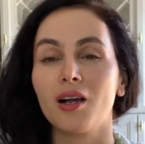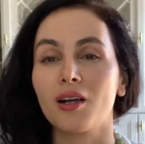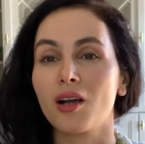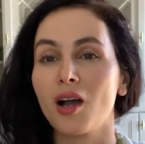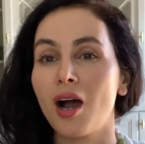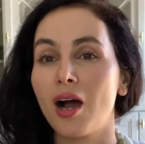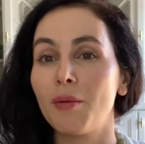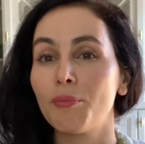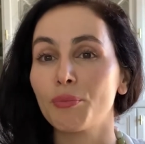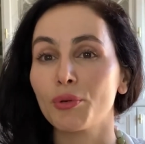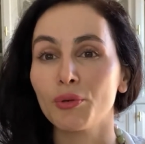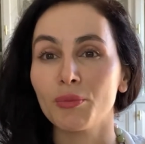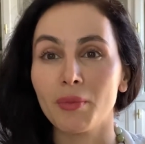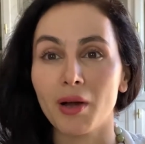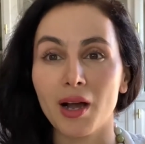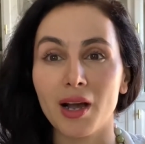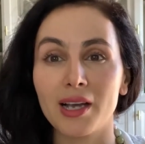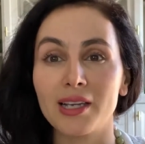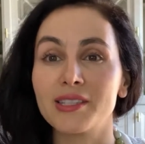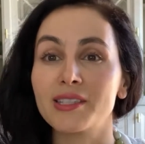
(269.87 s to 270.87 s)

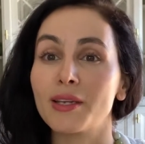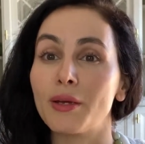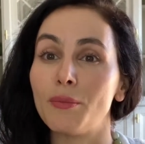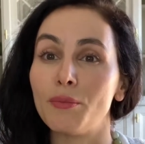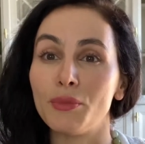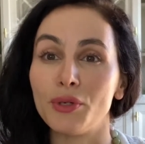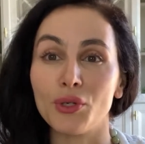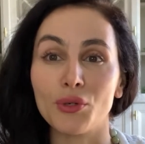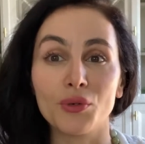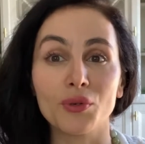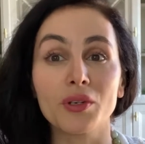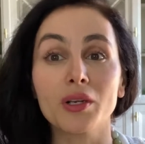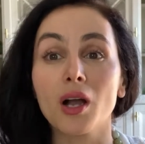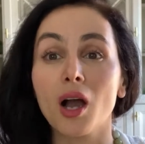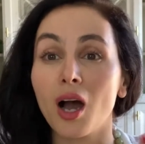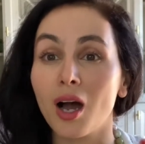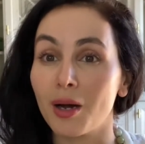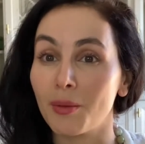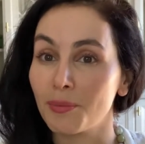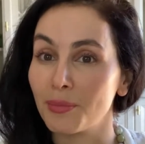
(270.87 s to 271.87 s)
compromised immune
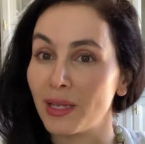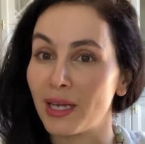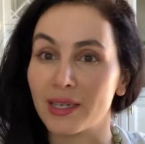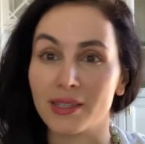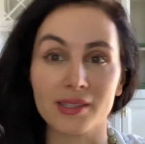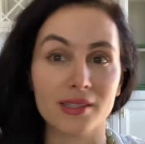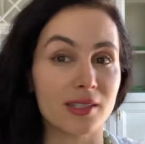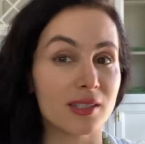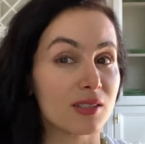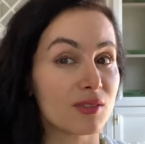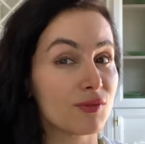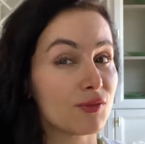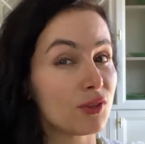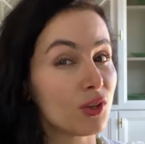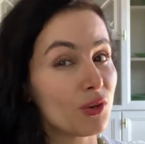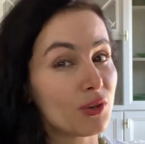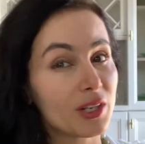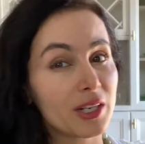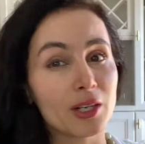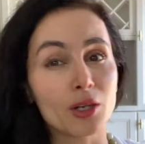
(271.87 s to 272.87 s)
complexes
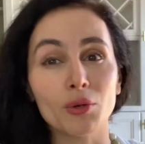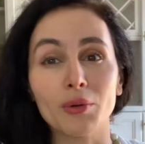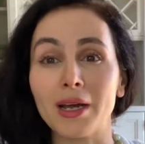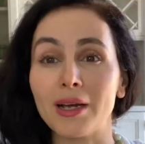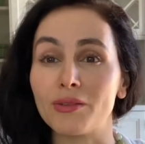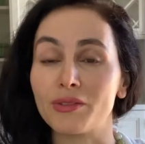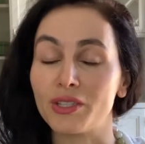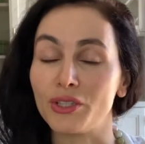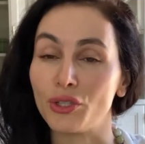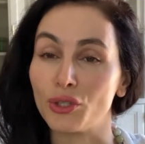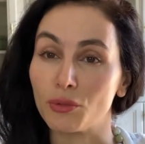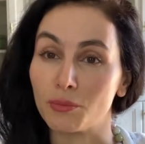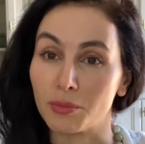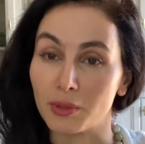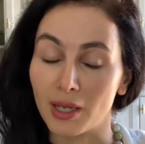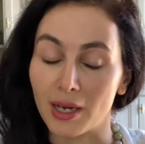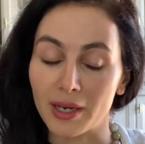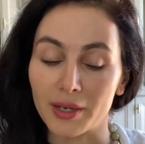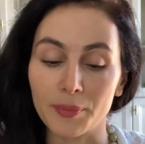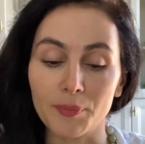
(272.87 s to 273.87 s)
floating around in your
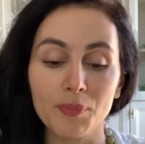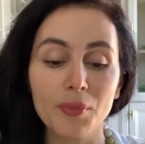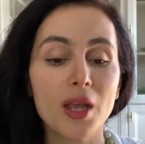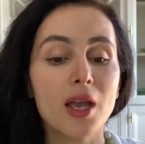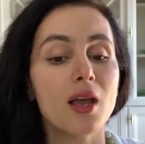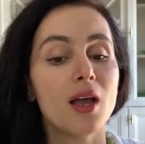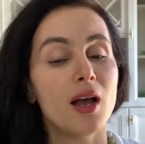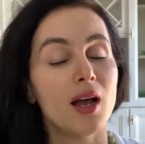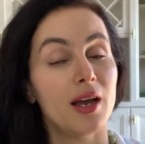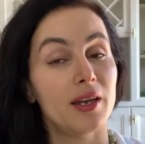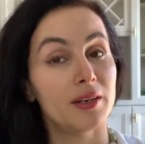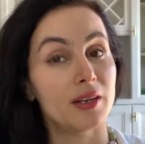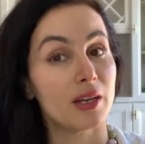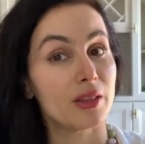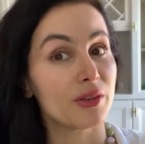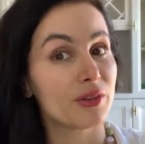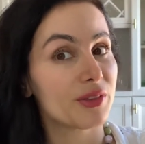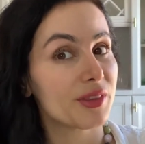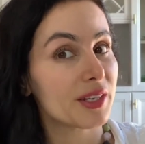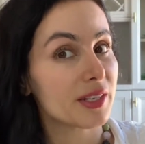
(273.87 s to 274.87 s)
blood.
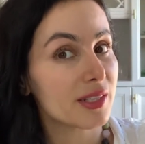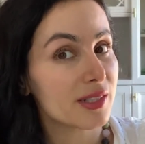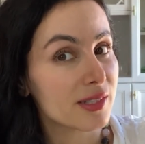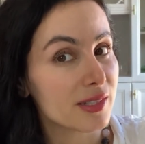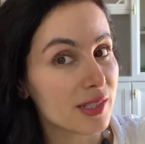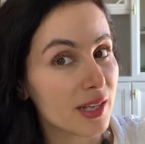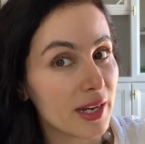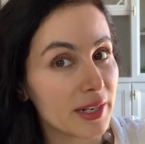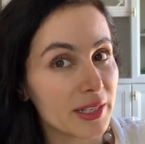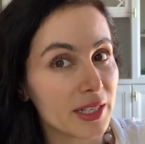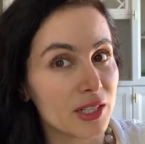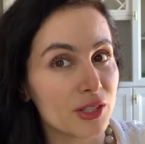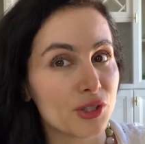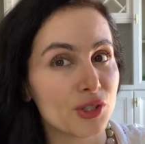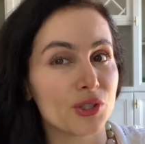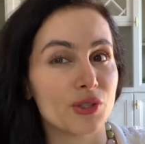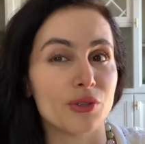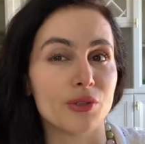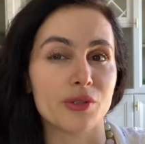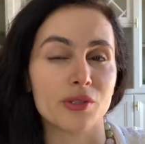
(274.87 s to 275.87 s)
Another thing is gut
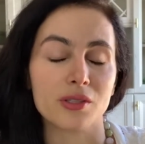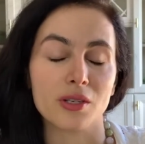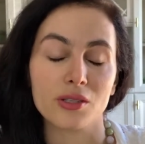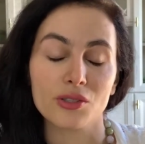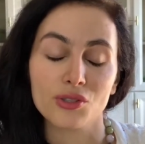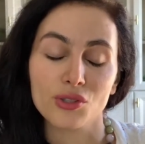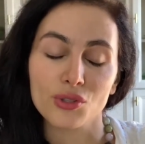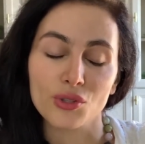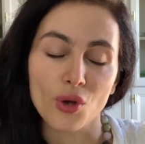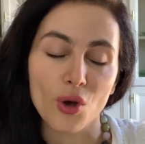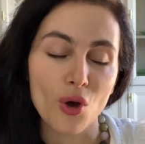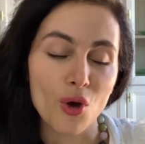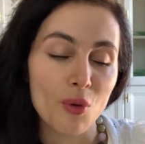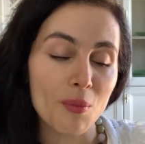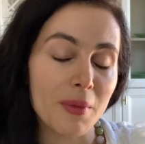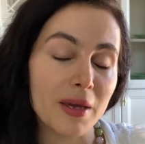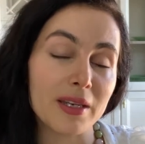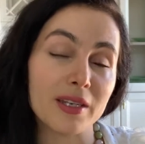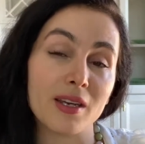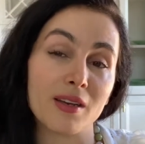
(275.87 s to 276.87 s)
issues. So
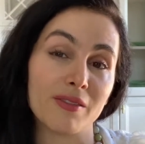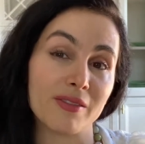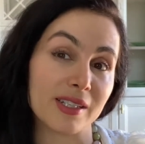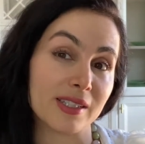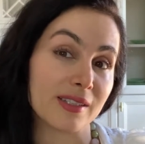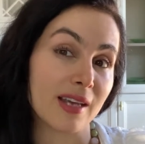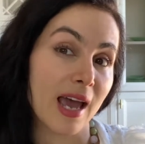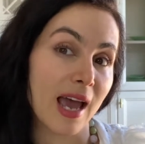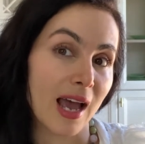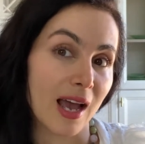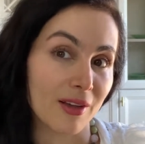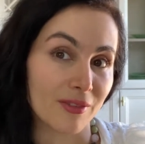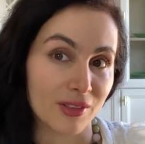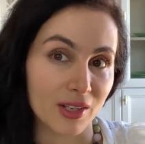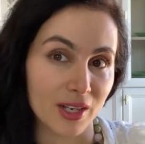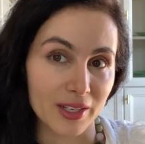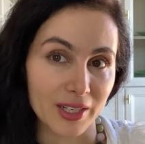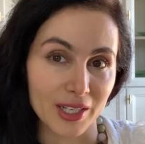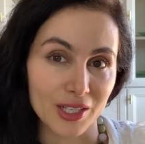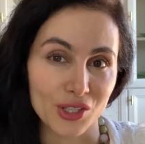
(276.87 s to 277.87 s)
many of us have
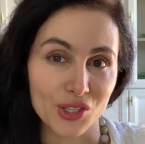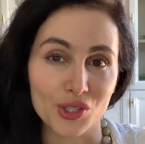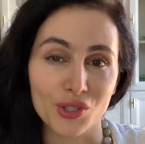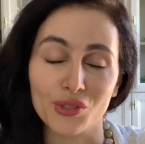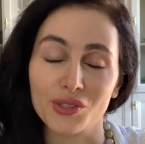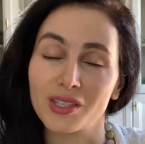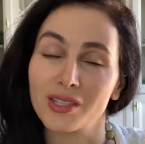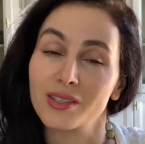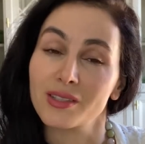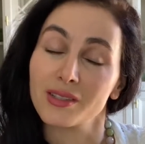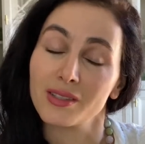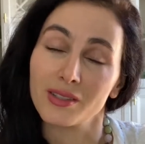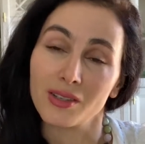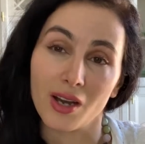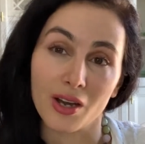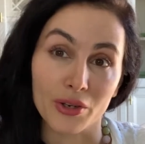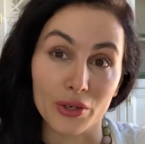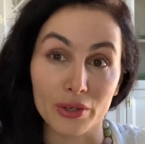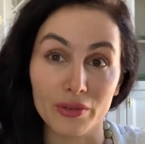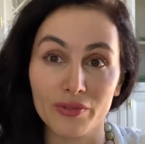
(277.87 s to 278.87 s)
gut issues. It's
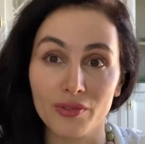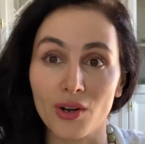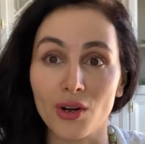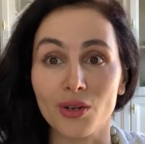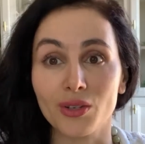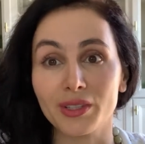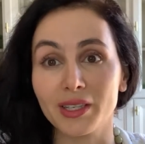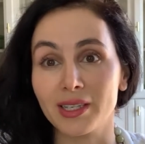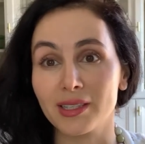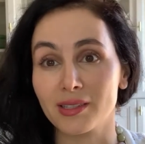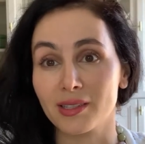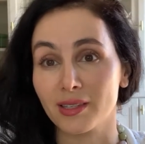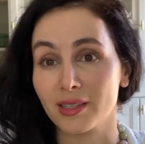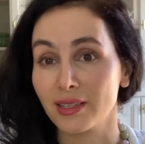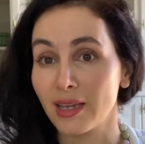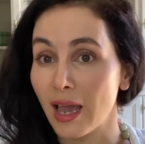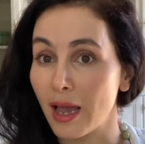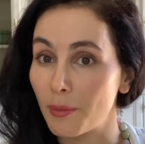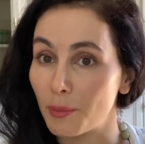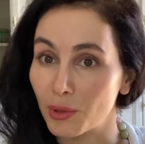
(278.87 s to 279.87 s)
not our fault. It's
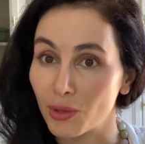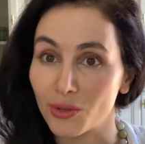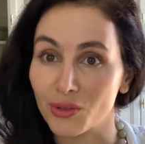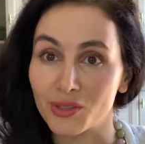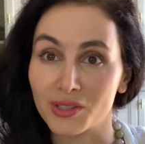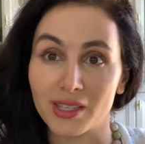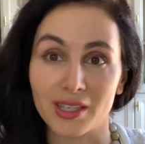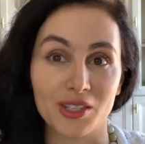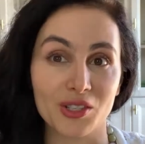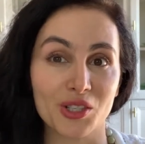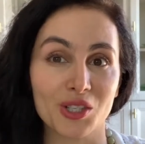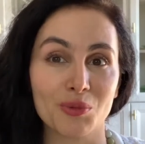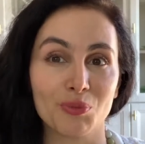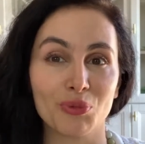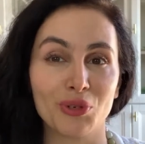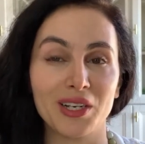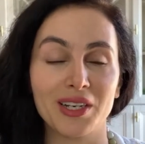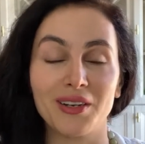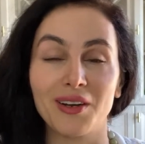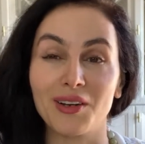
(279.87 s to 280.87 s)
chemicals that are
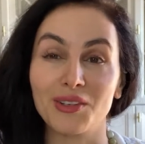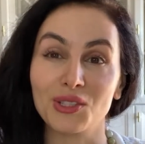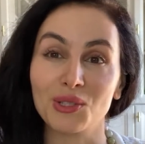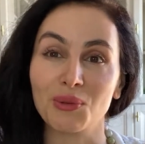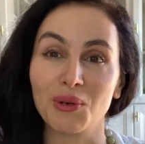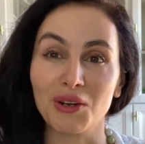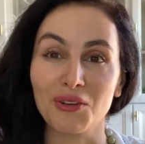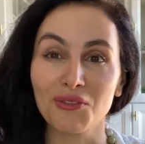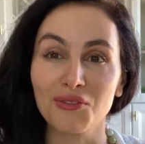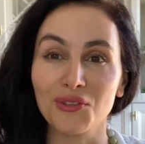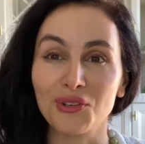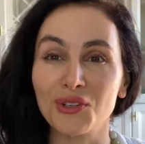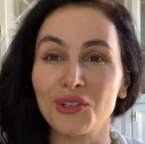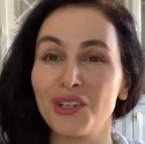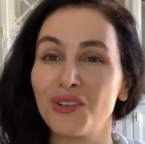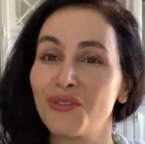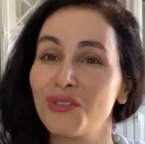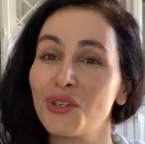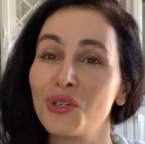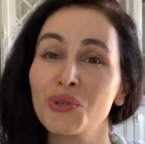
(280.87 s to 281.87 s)
sprayed onto our food.
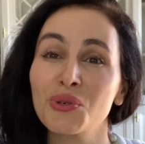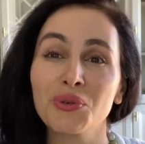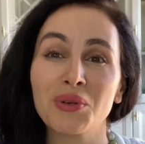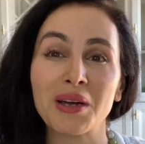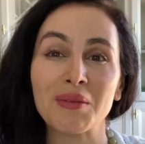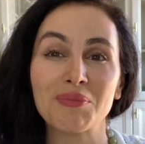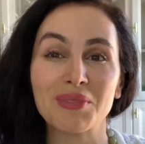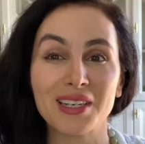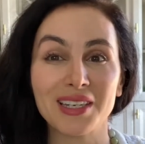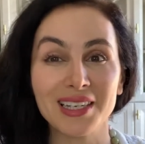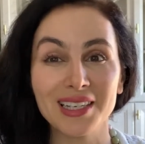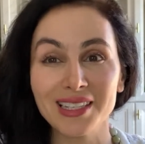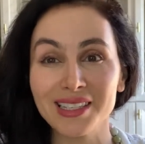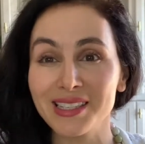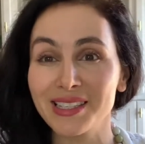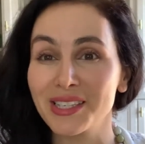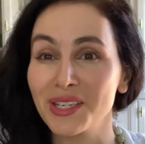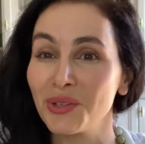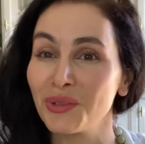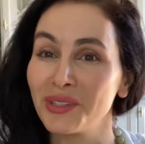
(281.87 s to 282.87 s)
If you grew up eating
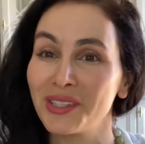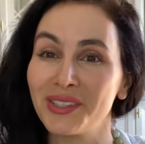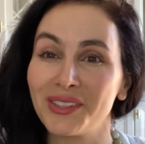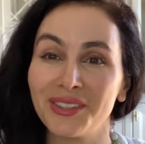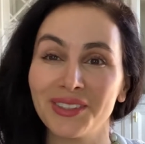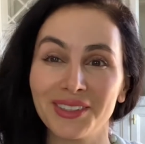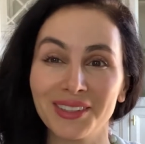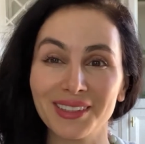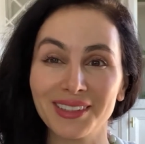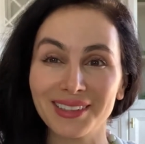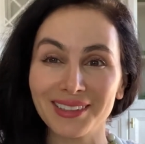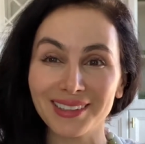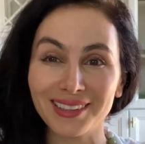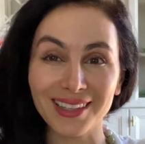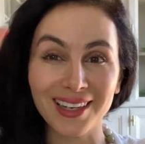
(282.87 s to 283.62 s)
cereal,